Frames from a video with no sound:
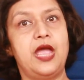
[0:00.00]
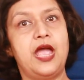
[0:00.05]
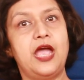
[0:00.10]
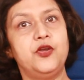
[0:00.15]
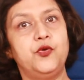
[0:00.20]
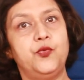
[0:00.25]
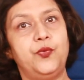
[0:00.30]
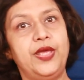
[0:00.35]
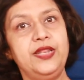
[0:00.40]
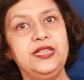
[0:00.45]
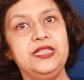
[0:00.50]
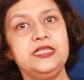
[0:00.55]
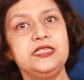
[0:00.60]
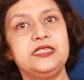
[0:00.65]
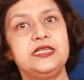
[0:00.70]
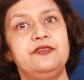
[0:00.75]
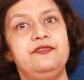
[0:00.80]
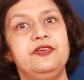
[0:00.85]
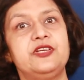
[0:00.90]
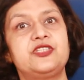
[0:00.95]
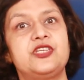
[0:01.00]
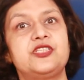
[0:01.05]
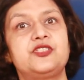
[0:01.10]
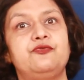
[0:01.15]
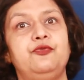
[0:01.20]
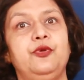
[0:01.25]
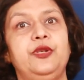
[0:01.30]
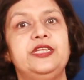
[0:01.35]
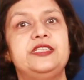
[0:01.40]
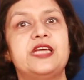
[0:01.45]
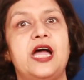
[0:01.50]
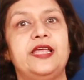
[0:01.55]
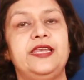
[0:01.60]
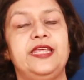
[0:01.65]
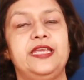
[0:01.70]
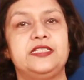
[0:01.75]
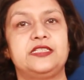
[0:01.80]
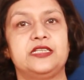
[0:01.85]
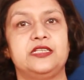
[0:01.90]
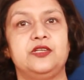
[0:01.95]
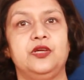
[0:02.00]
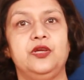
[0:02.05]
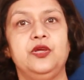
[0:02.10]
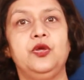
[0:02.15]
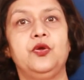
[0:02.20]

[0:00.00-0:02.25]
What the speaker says: And when the cervix is fully dilated,